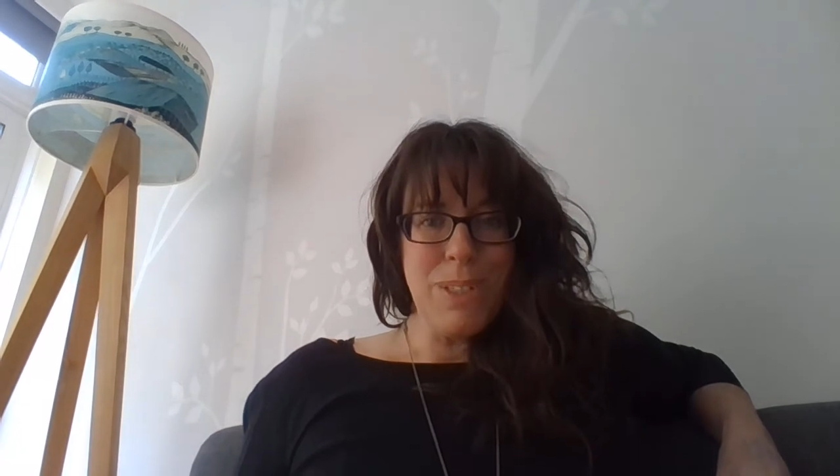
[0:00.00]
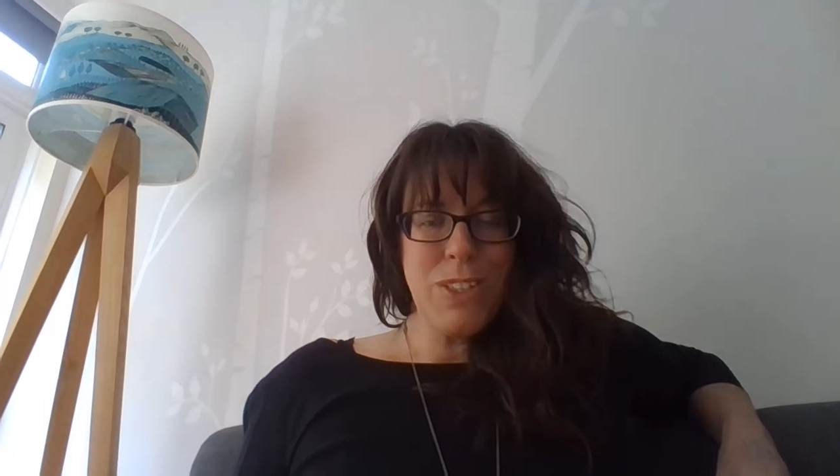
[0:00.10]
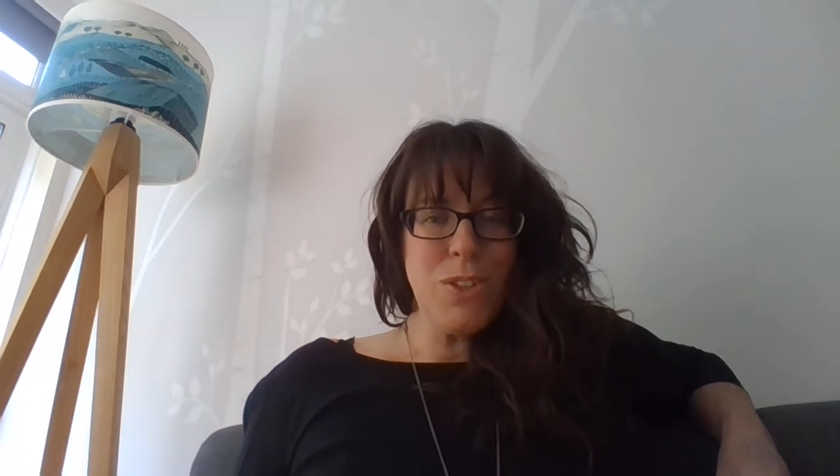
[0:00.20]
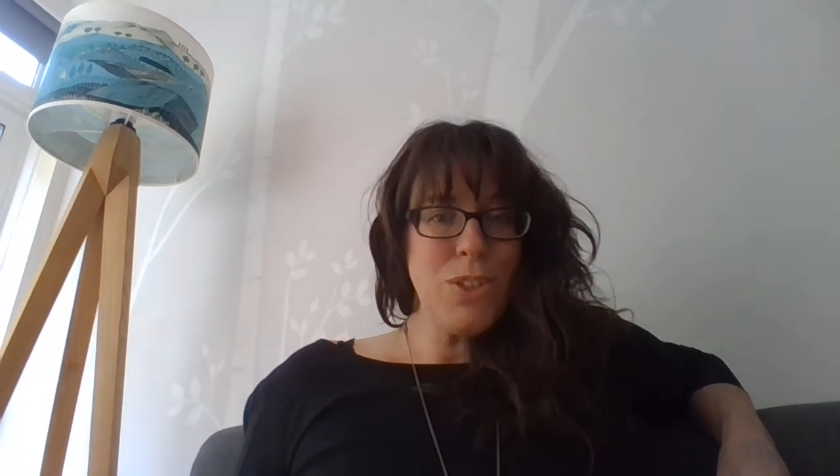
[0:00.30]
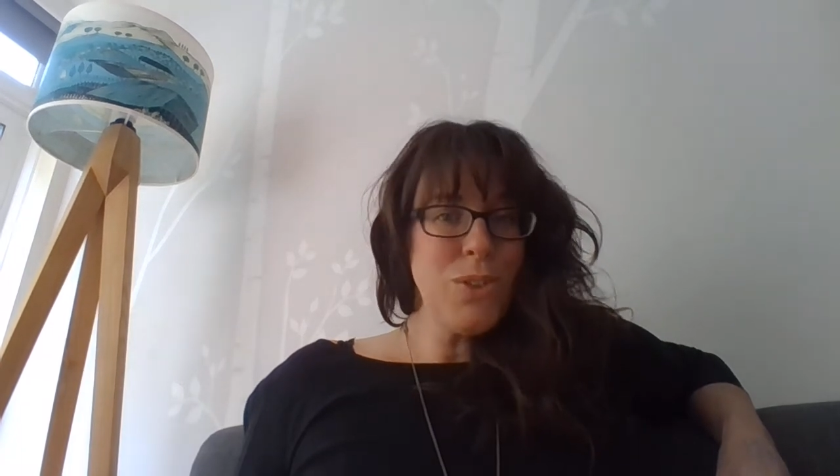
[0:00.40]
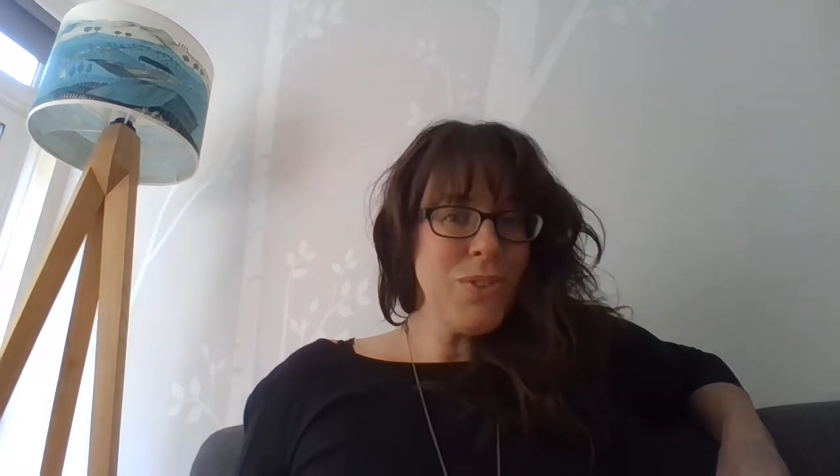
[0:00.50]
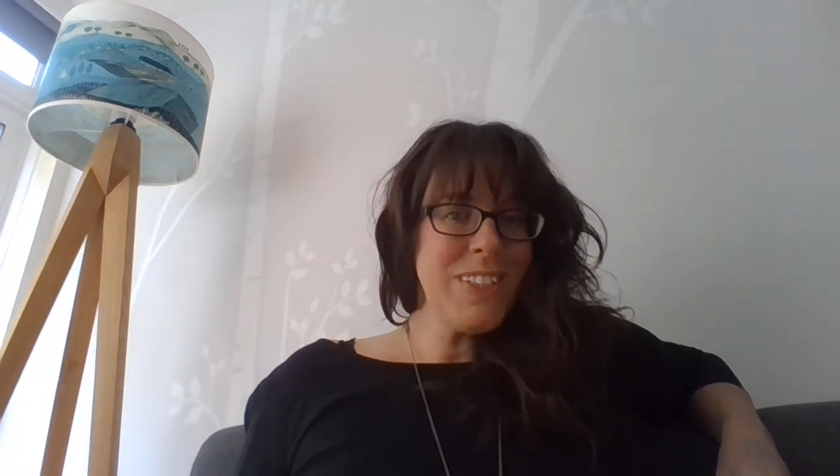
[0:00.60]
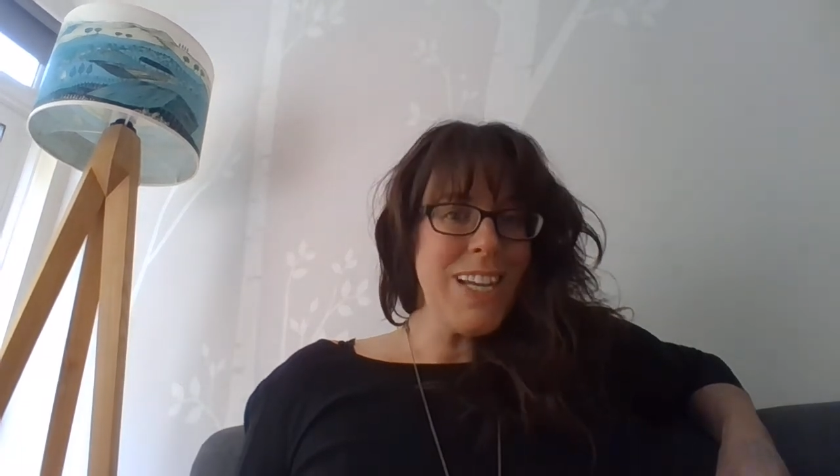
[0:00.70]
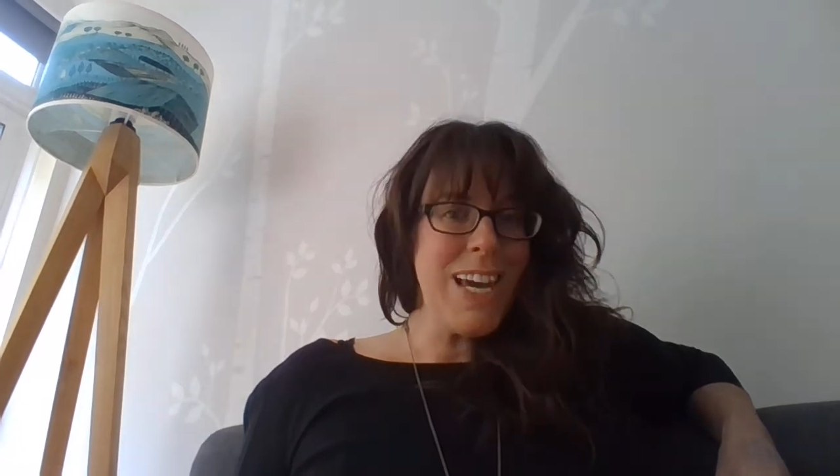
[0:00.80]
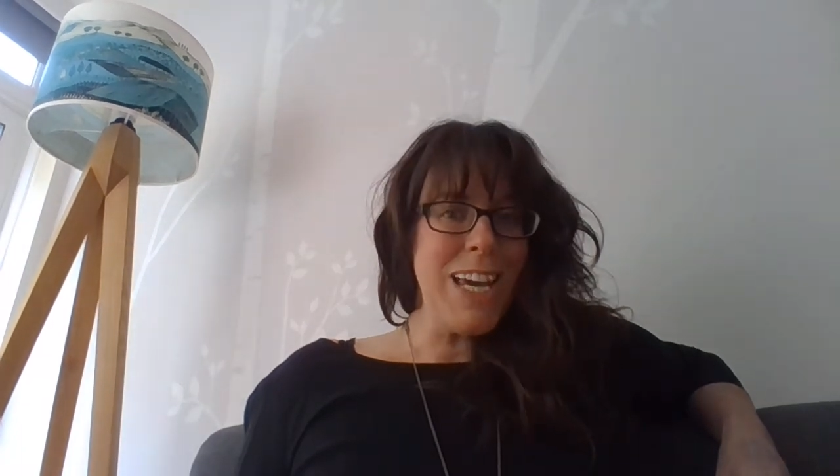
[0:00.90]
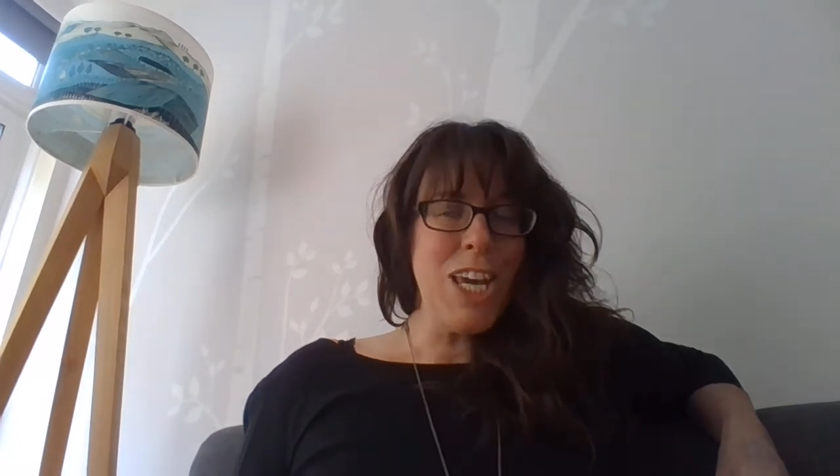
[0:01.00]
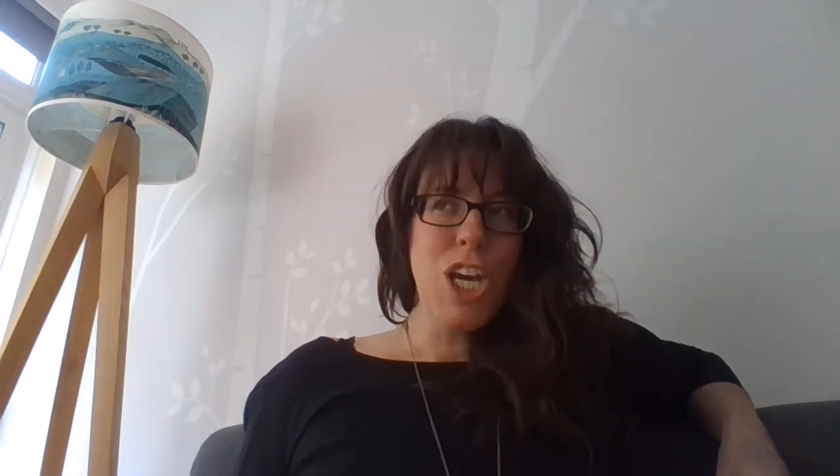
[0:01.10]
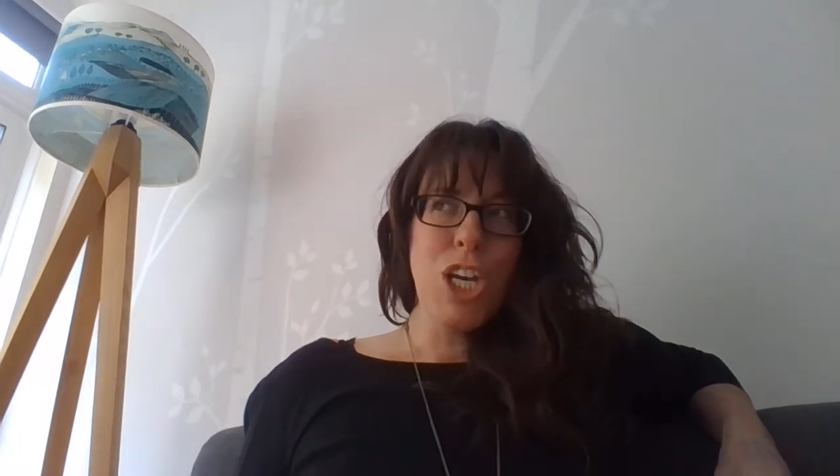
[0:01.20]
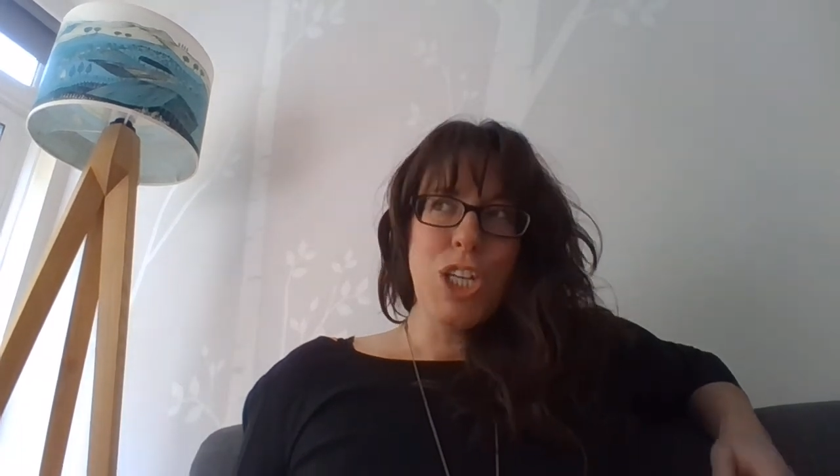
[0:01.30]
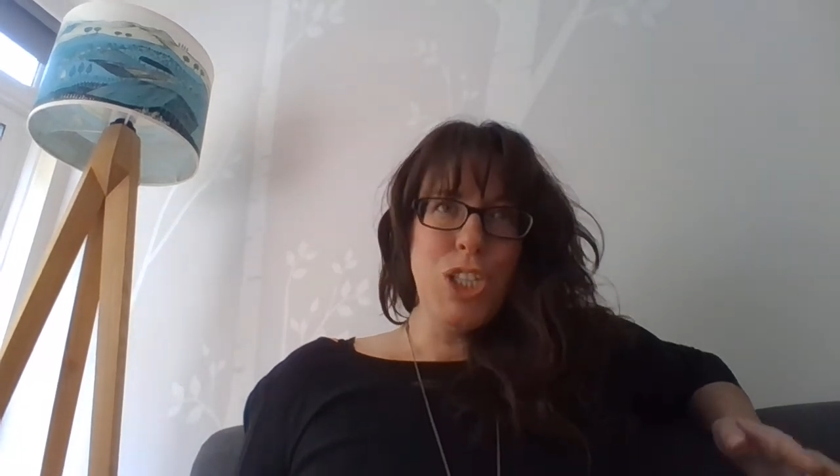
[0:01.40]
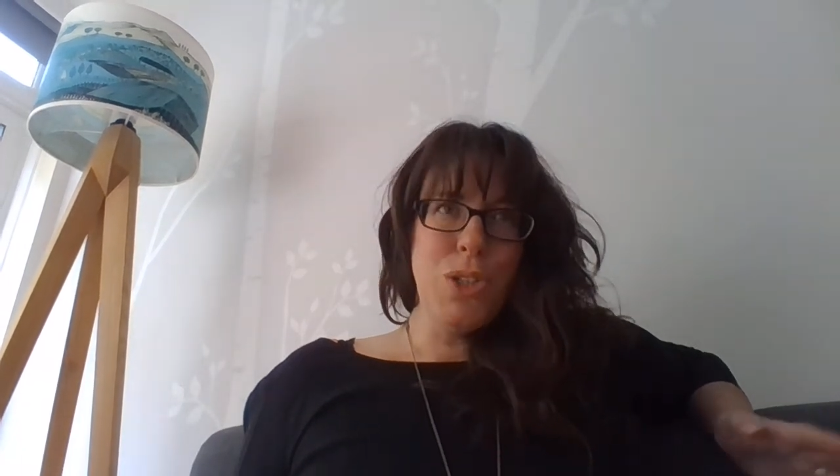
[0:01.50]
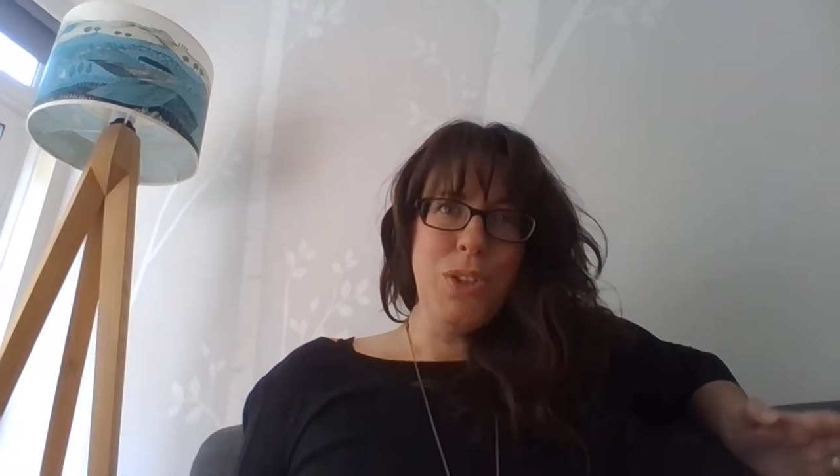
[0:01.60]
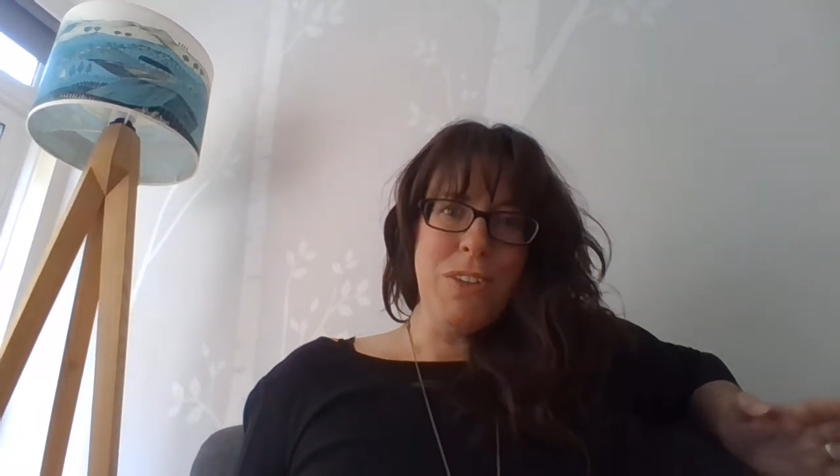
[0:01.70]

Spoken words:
So do not say you